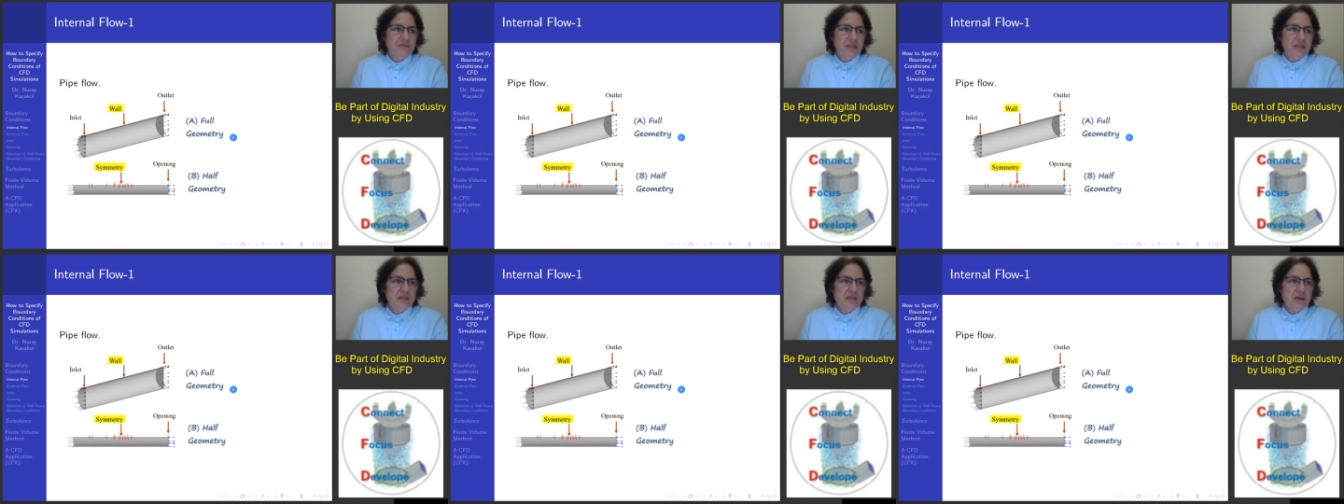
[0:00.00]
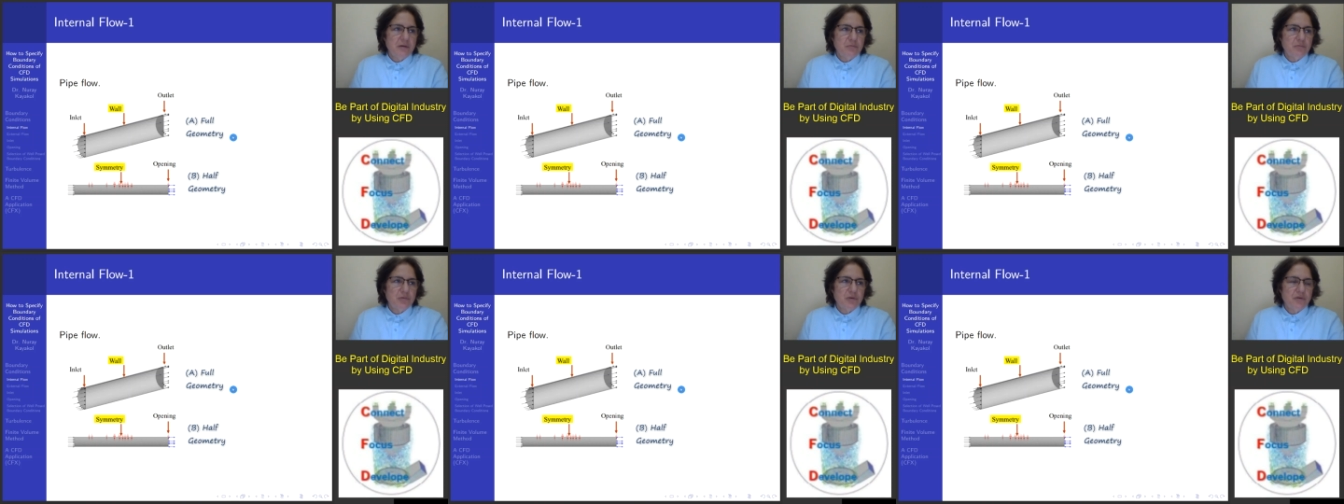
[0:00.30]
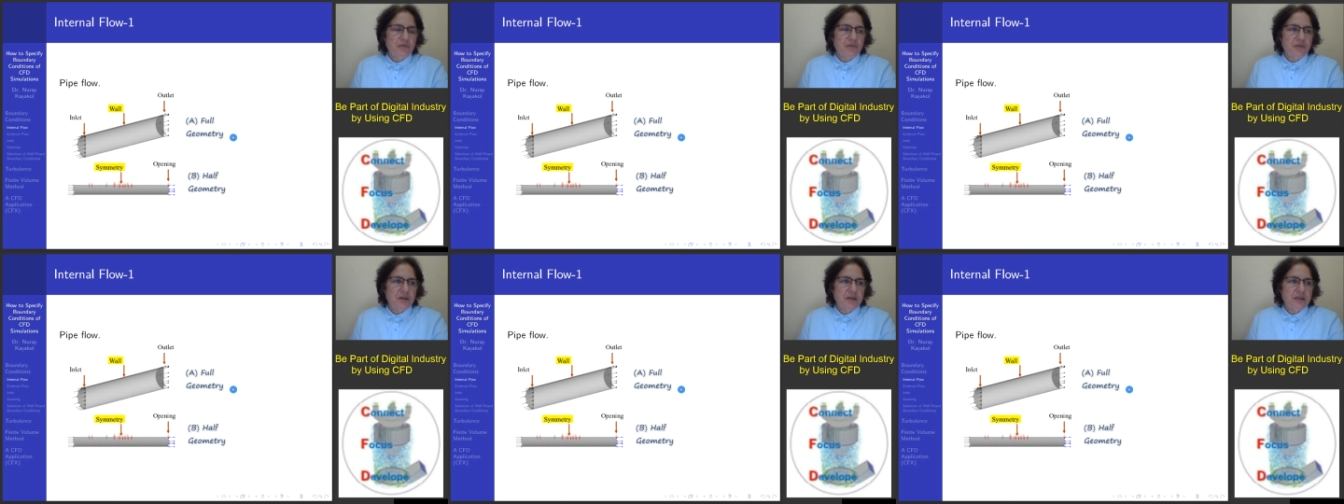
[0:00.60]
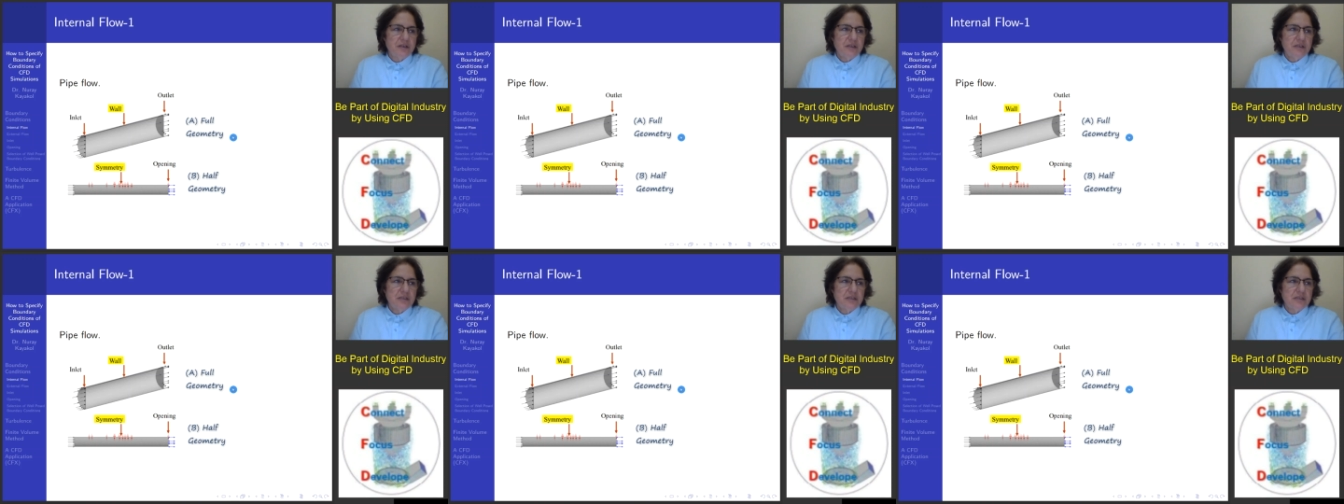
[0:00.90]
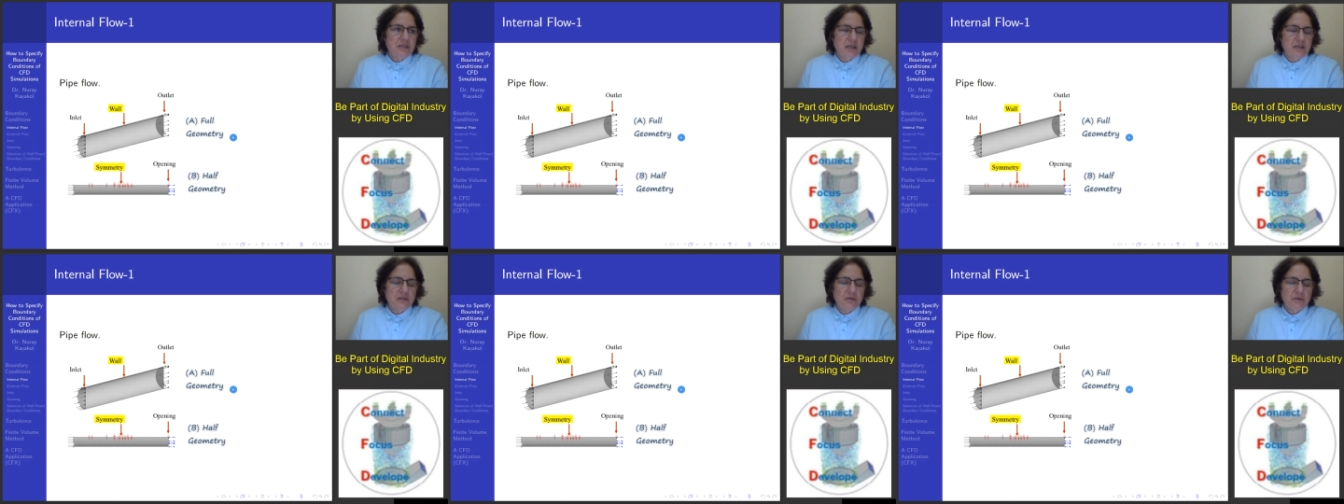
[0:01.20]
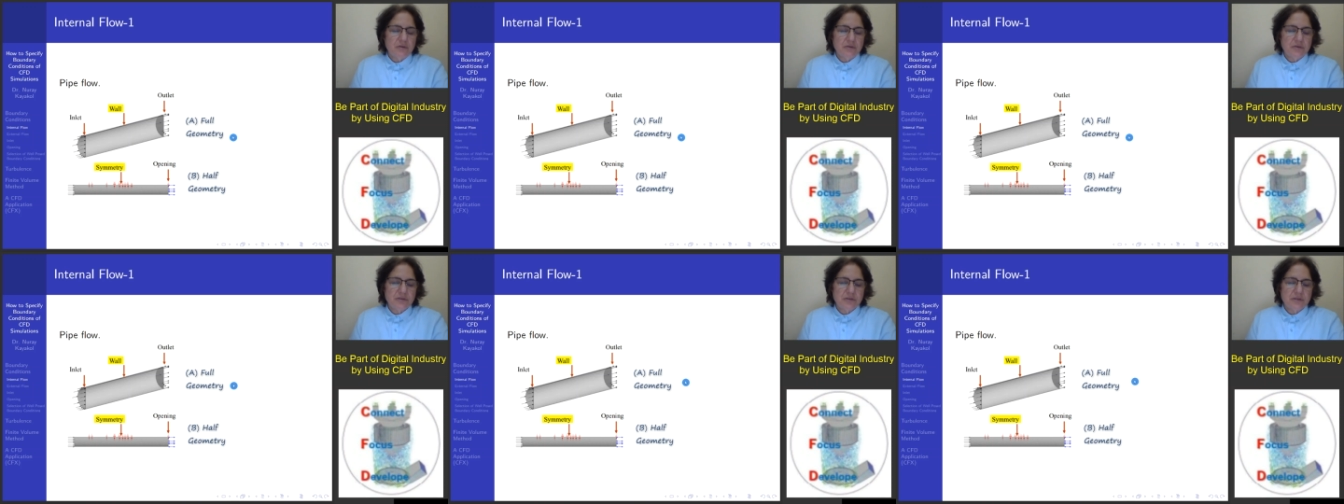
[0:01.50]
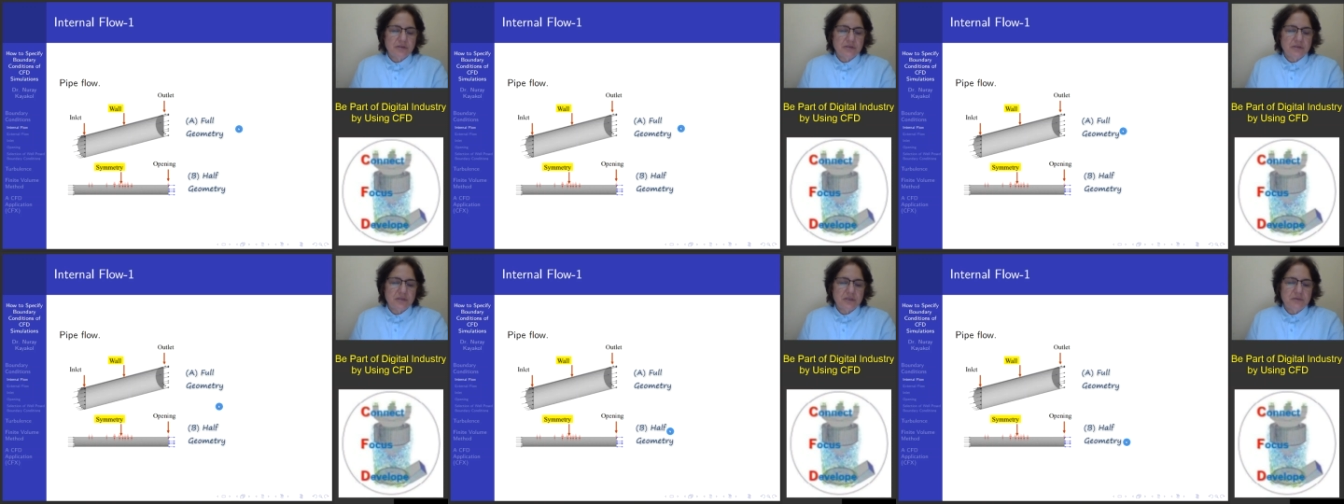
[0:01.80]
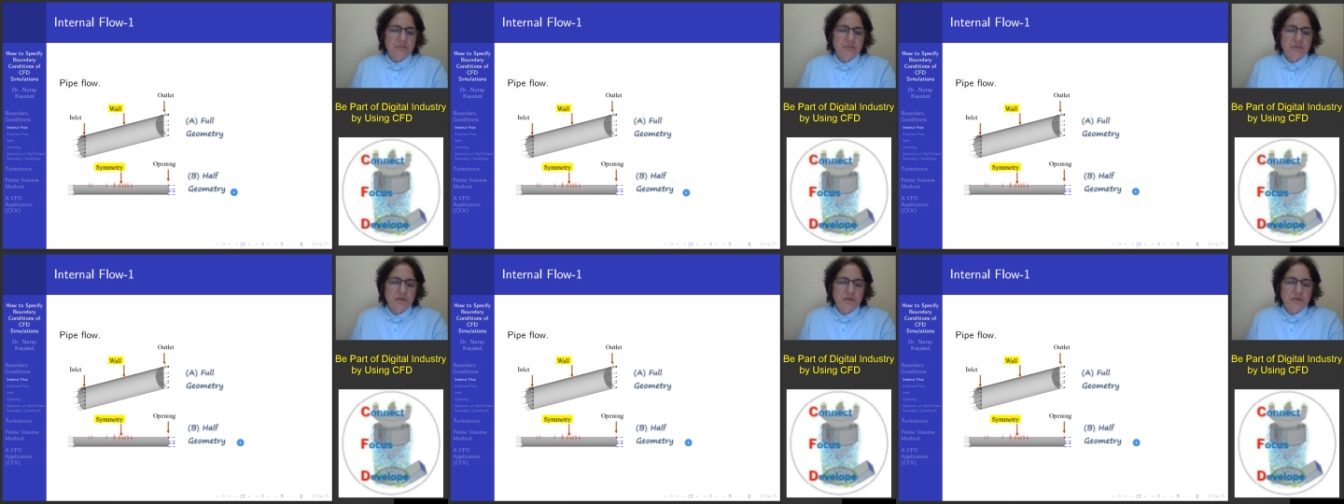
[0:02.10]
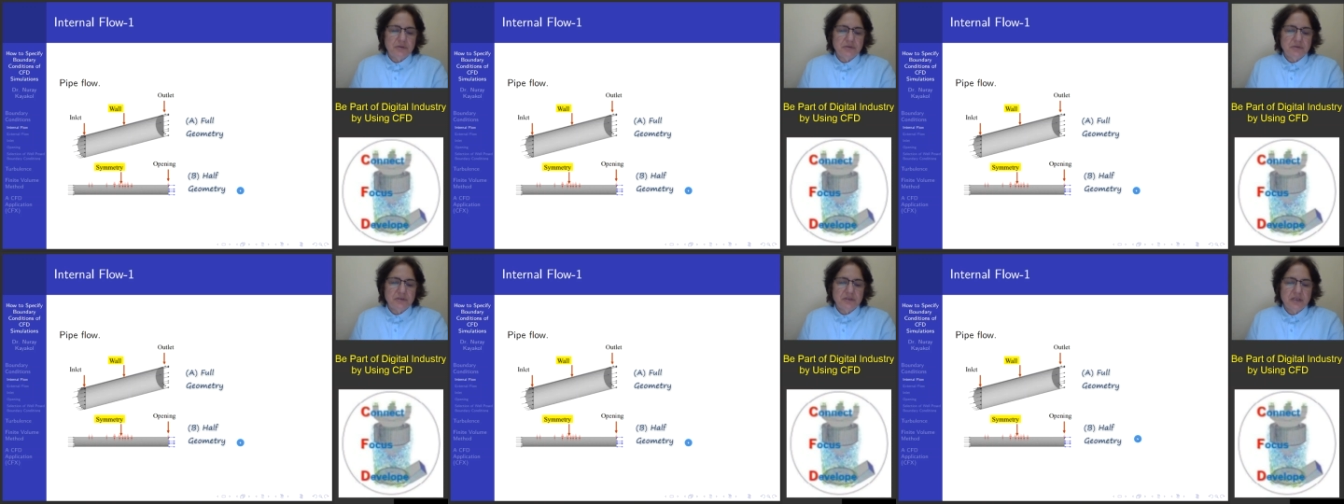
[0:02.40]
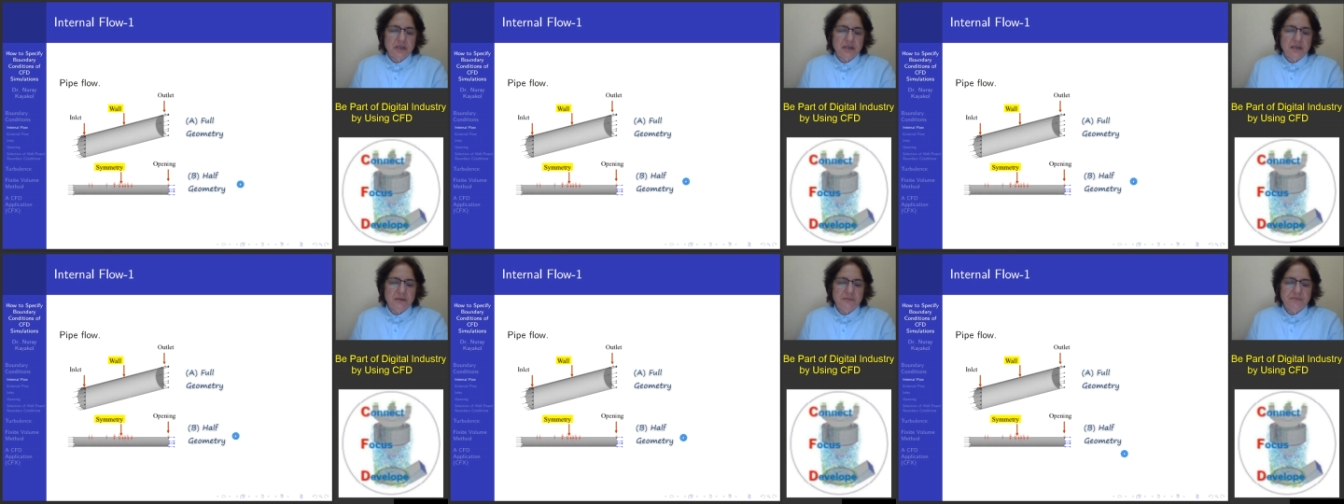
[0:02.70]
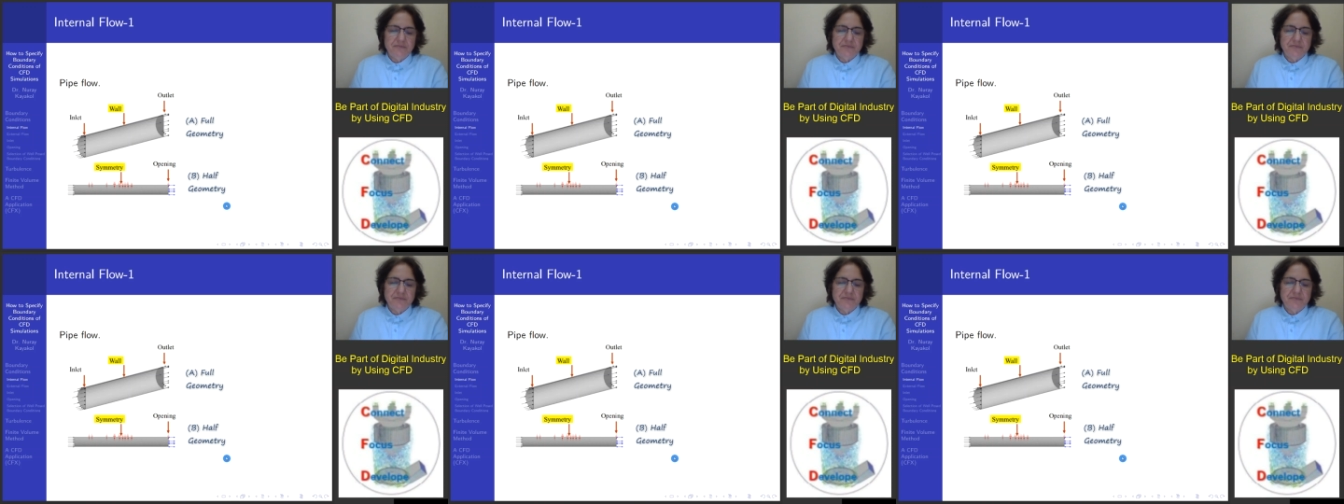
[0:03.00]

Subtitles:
number of grids and also CPU time